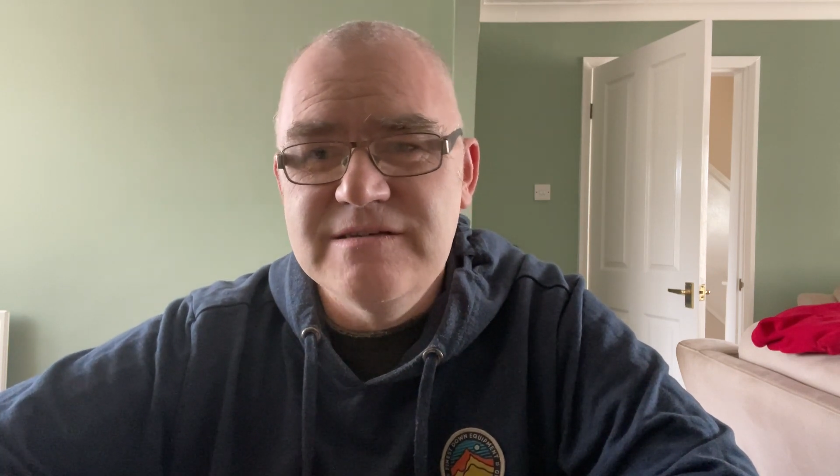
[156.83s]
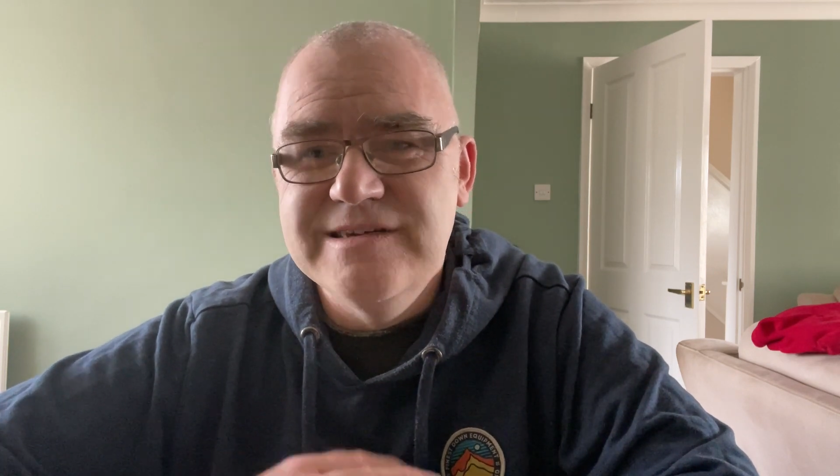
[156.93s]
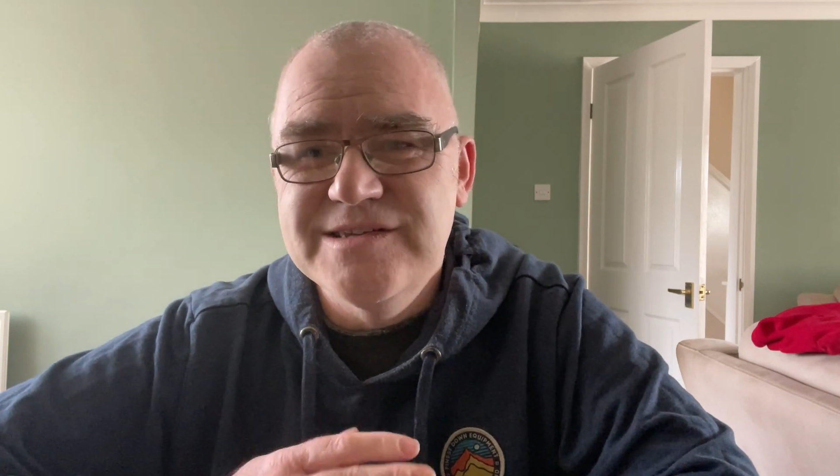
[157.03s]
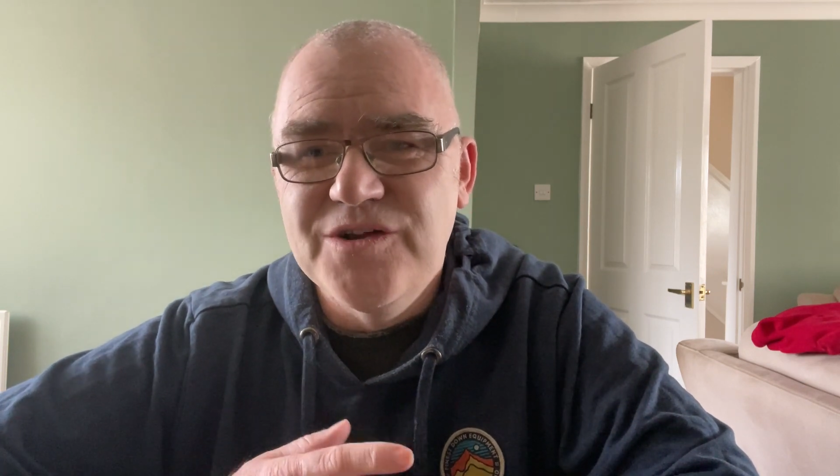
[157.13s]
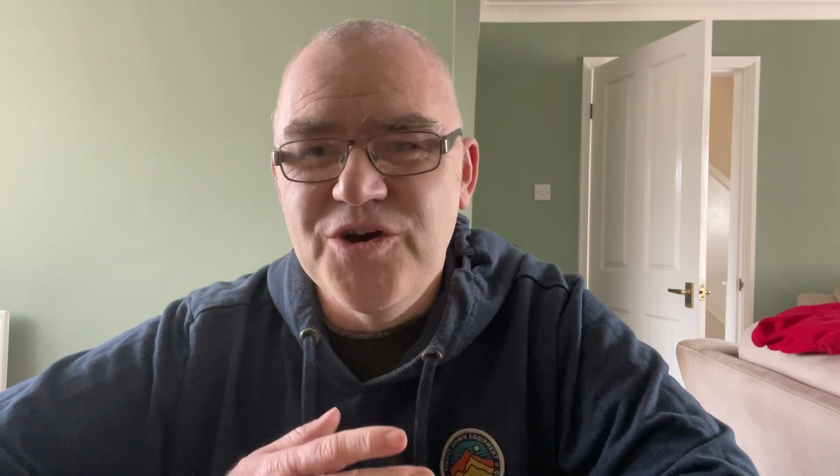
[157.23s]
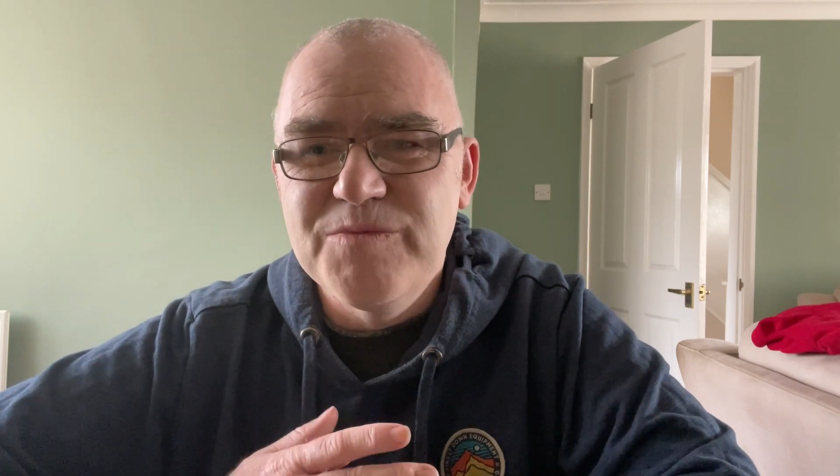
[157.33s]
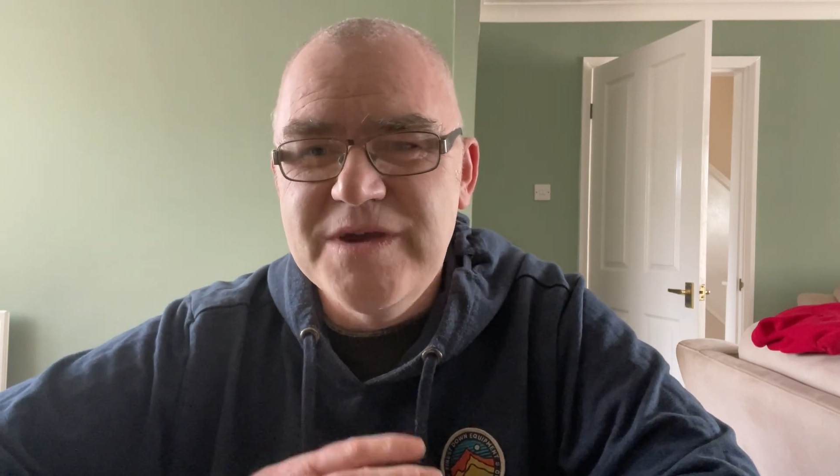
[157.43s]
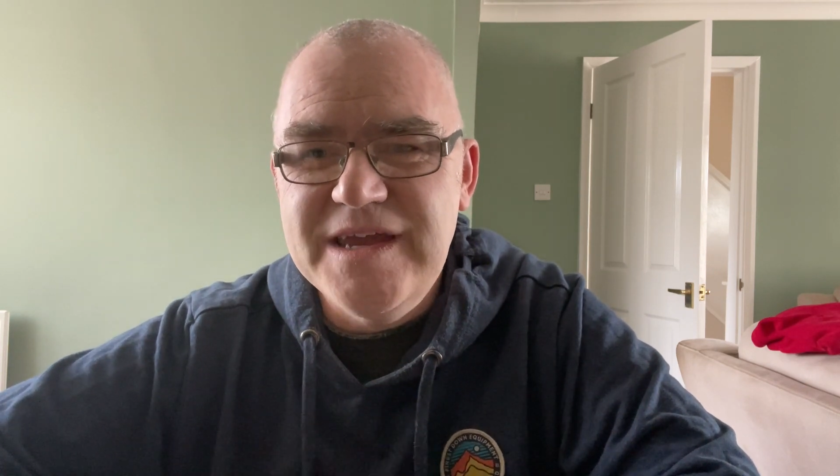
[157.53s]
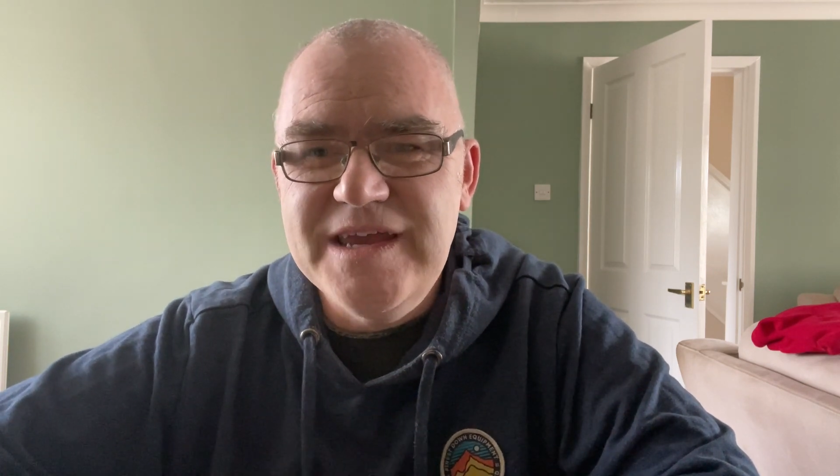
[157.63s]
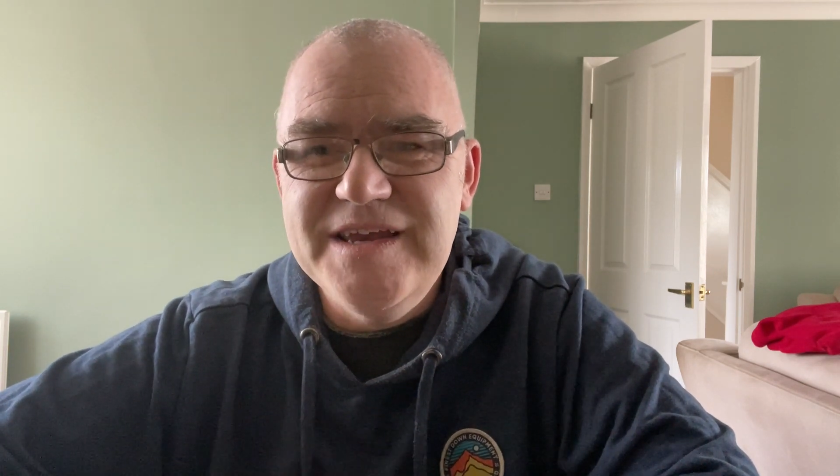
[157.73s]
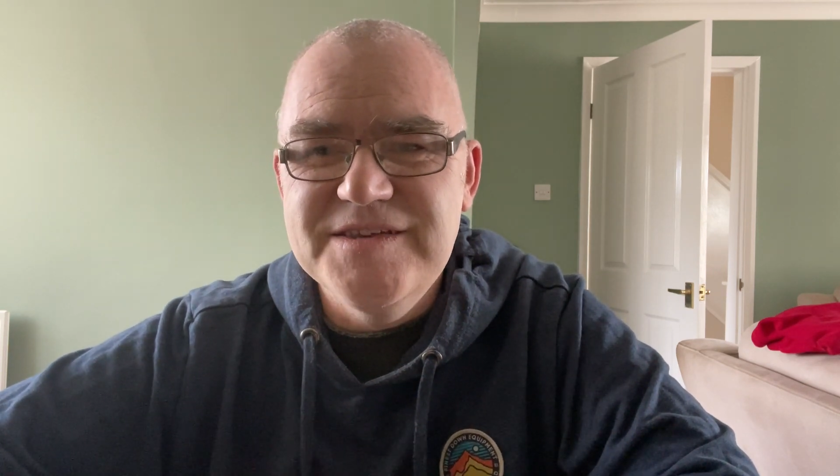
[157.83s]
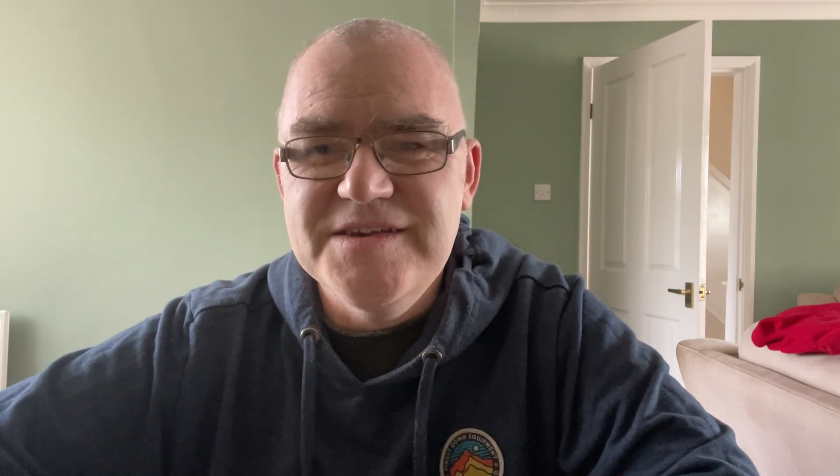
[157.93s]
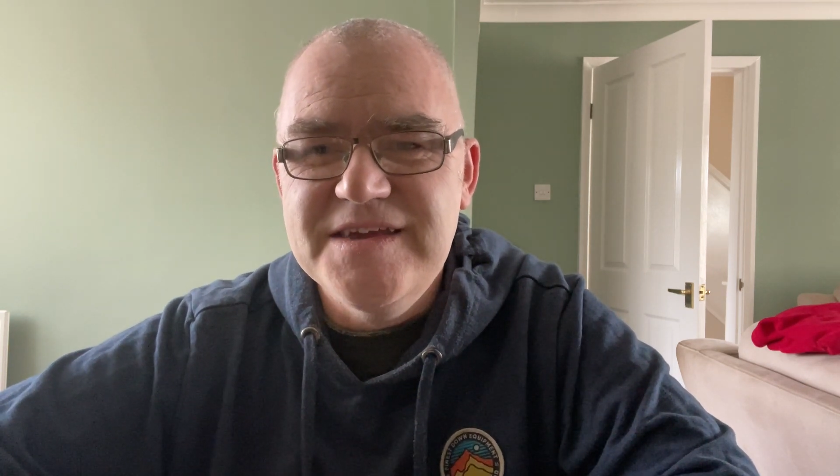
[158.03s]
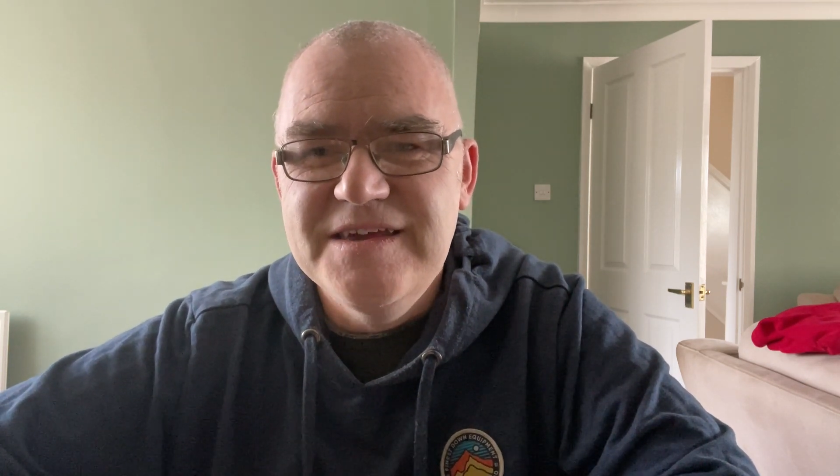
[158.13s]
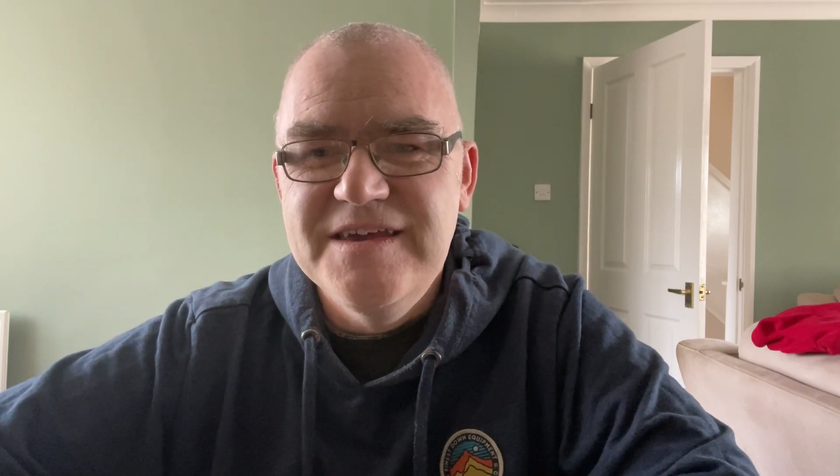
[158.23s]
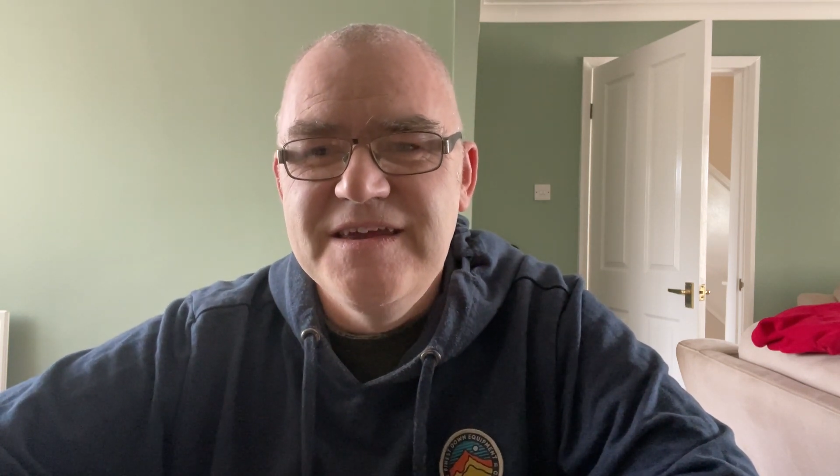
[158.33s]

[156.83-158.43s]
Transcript: It's not going to be easy